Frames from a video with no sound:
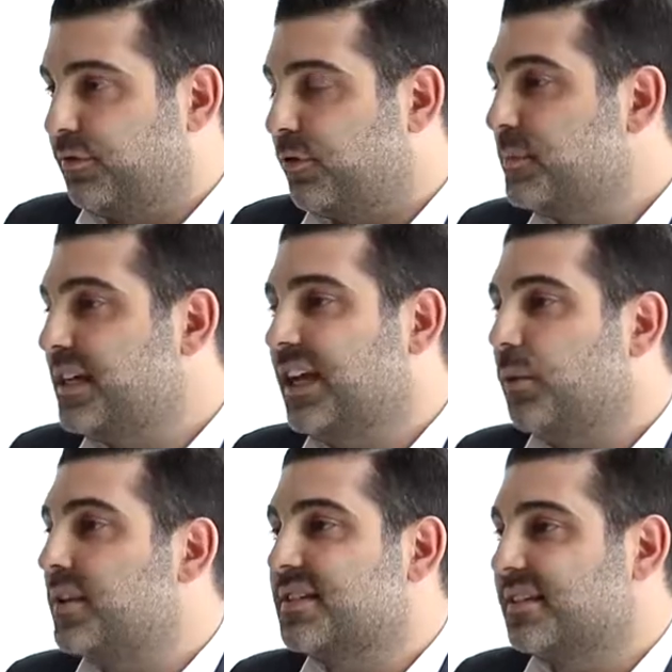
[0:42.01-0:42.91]
From
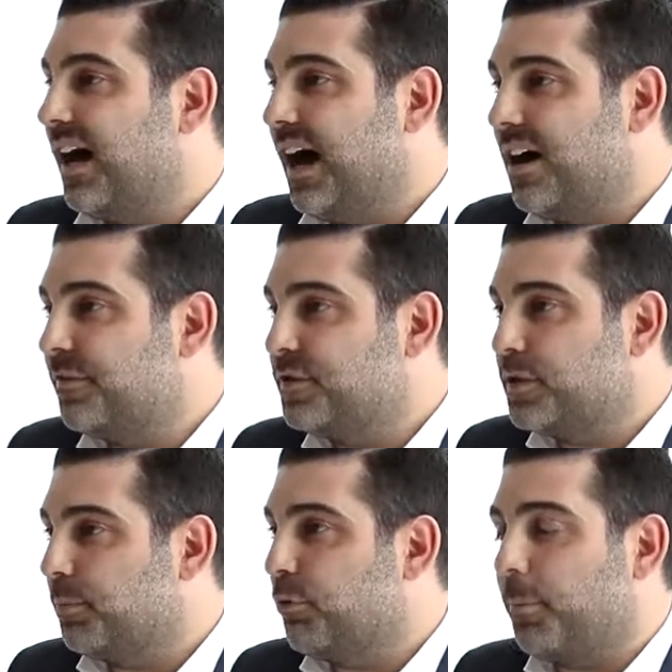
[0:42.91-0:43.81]
dealing with staff
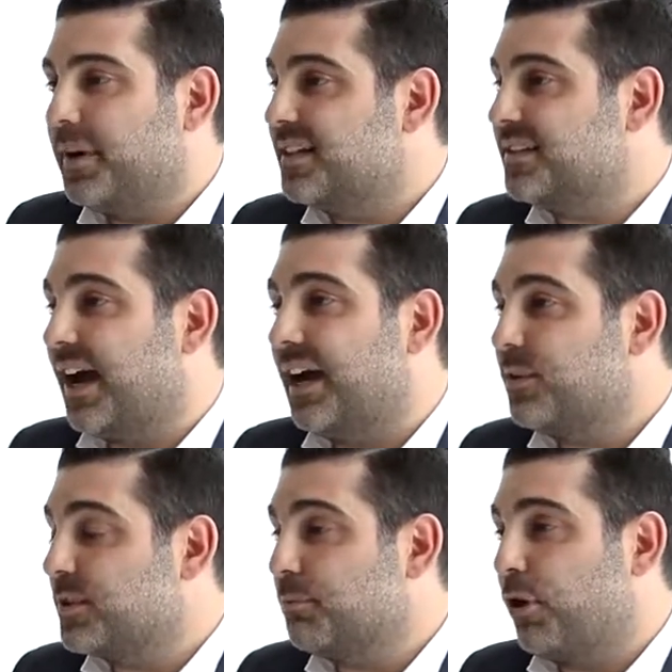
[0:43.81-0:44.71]
to property
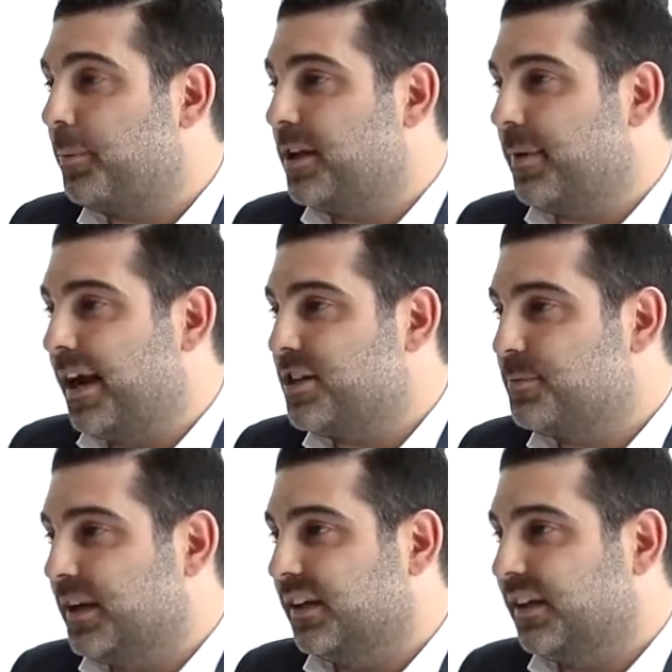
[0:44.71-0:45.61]
sales and property
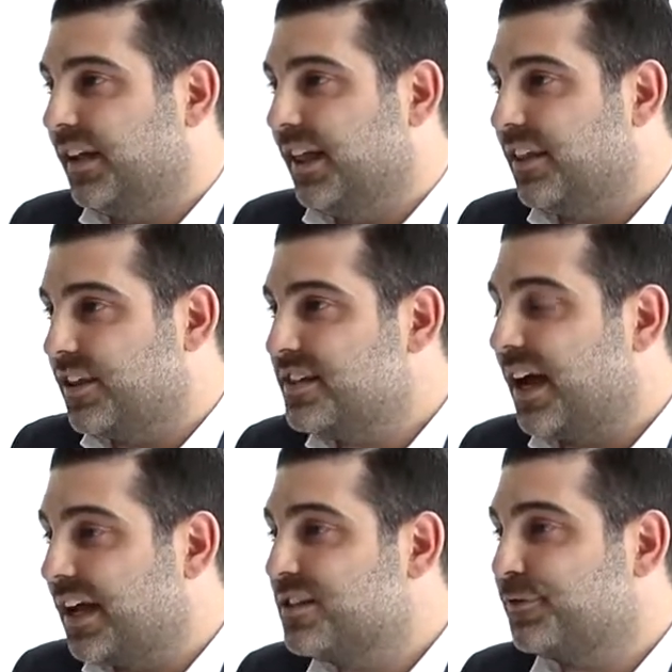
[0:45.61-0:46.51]
management, the
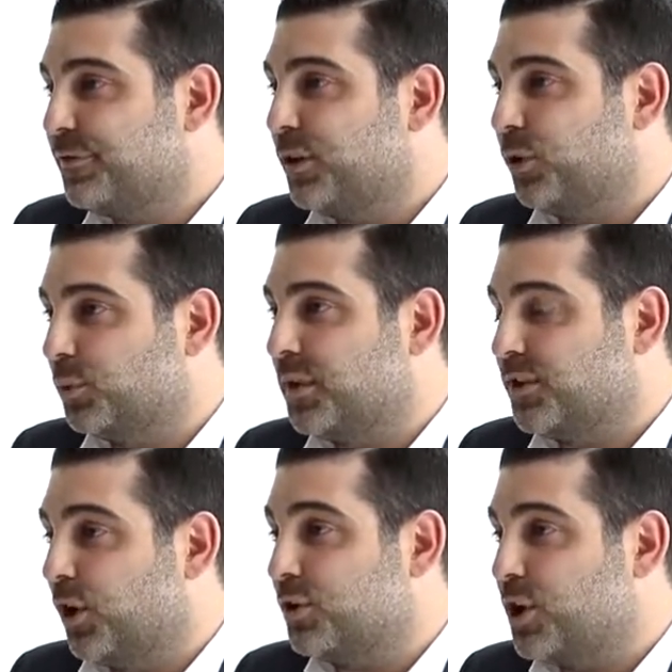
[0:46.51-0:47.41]
day is filled
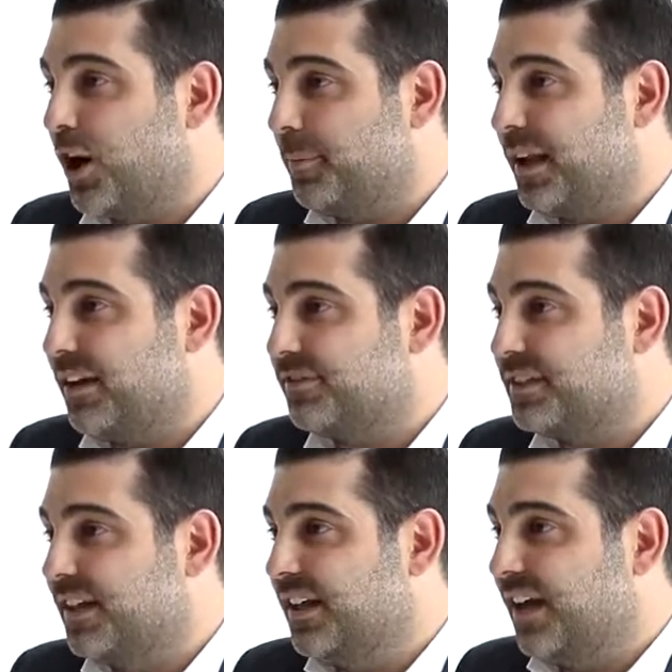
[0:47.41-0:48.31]
with no time
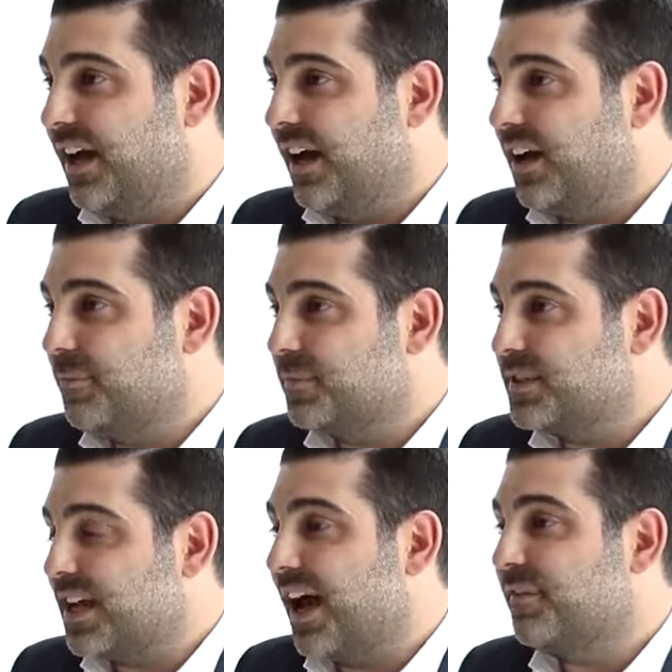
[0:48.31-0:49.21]
left.
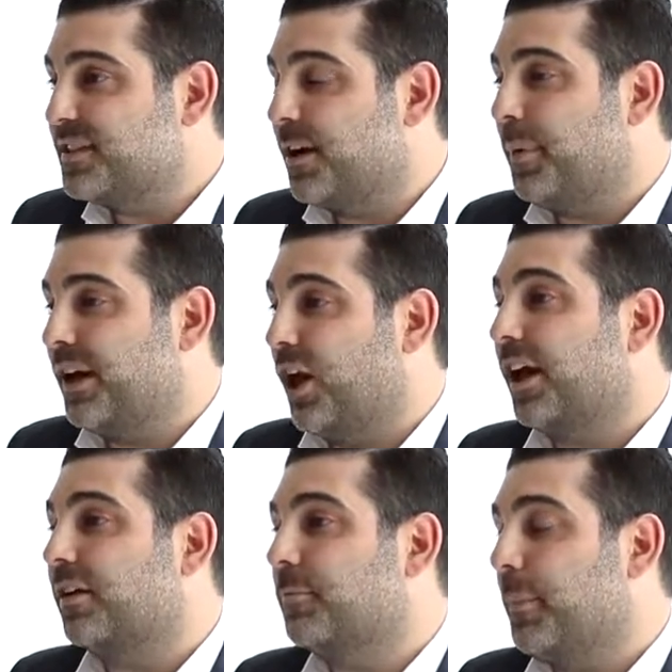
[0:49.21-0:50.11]
To have someone
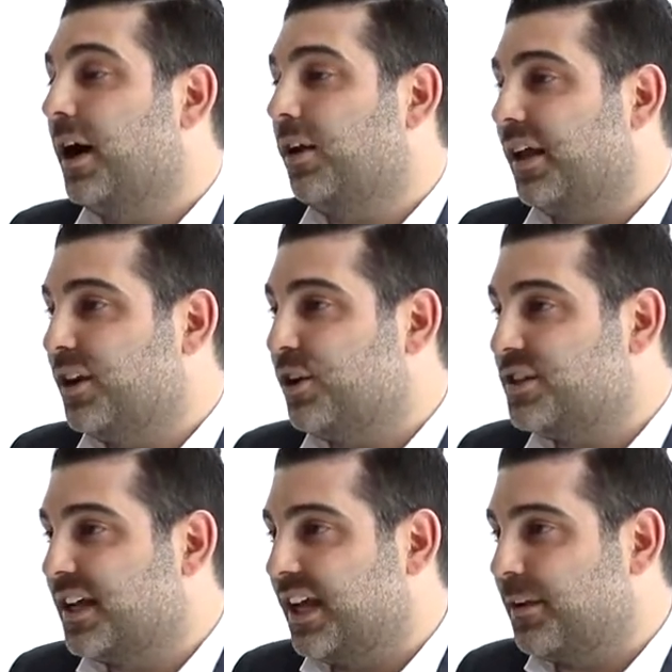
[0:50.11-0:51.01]
like Mel and her
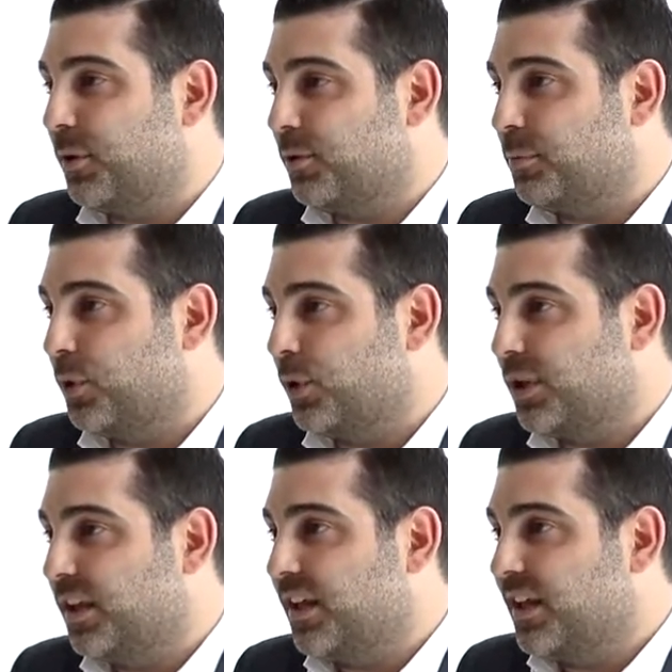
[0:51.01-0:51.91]
team on
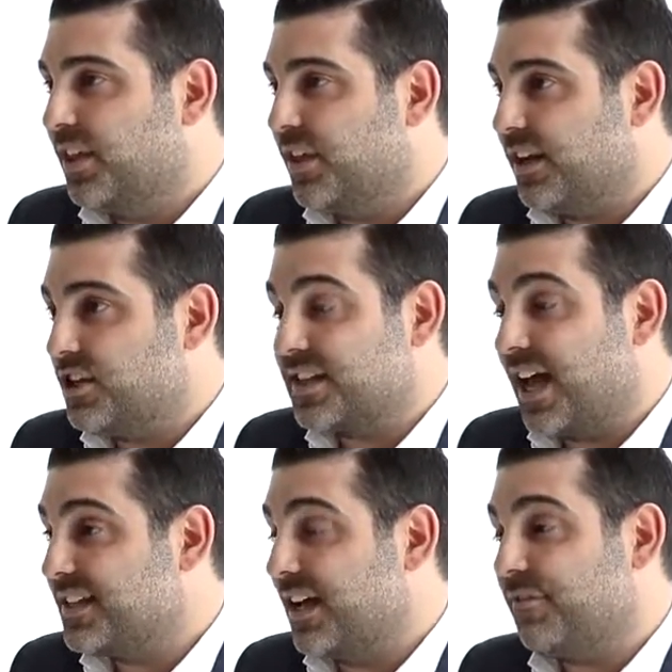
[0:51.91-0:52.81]
board that just
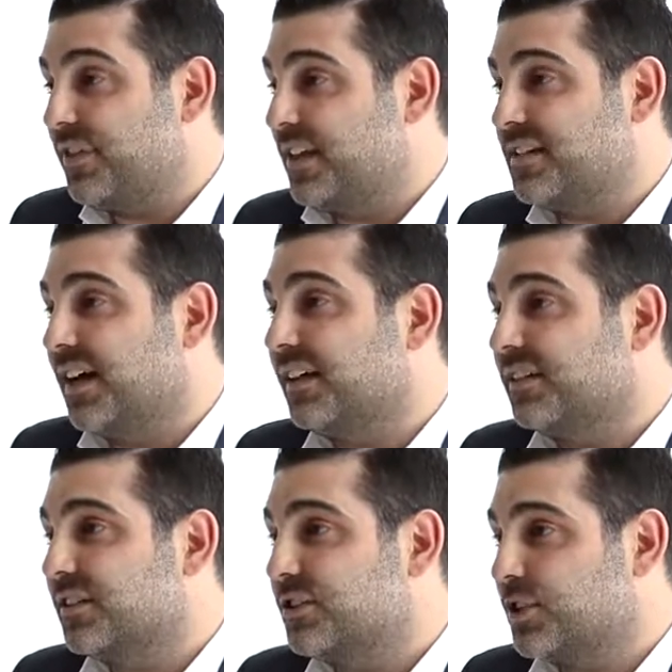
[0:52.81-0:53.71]
has everything
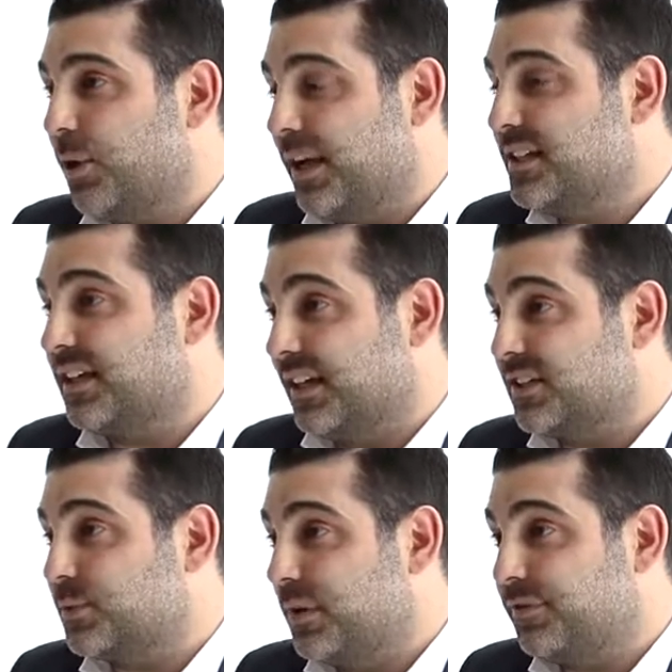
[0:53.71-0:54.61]
done so easily
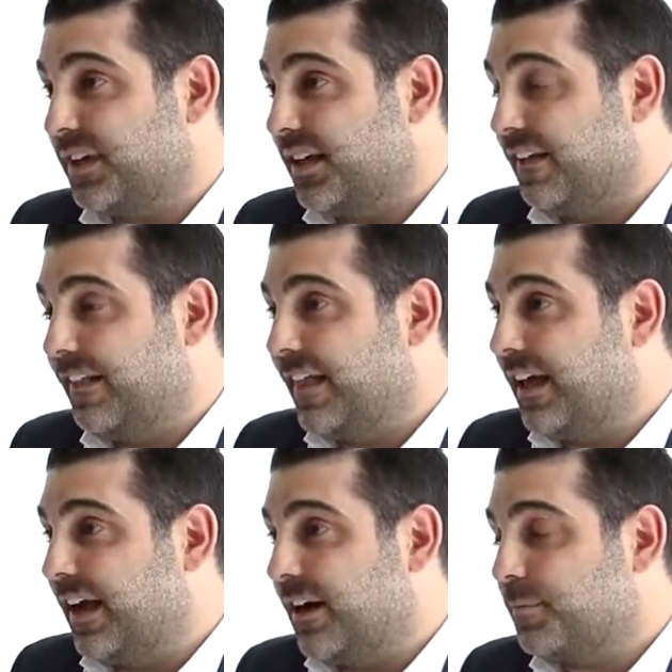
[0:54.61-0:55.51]
and swiftly,
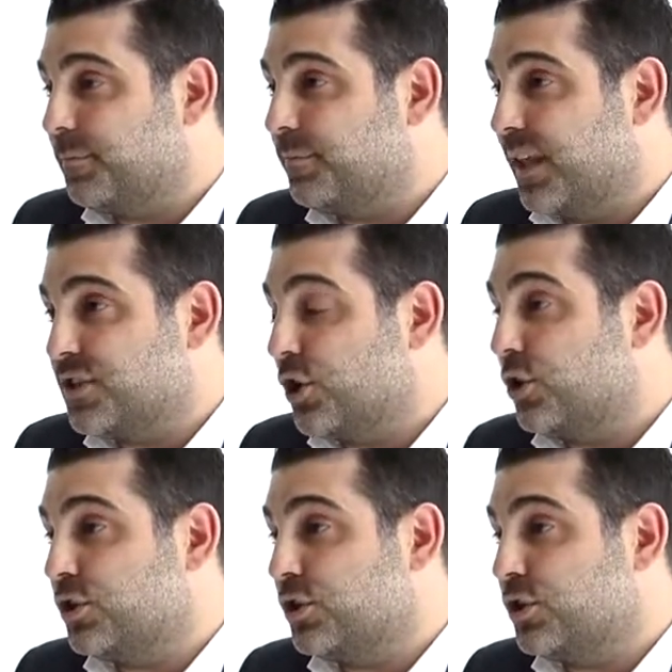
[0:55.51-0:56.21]
there's no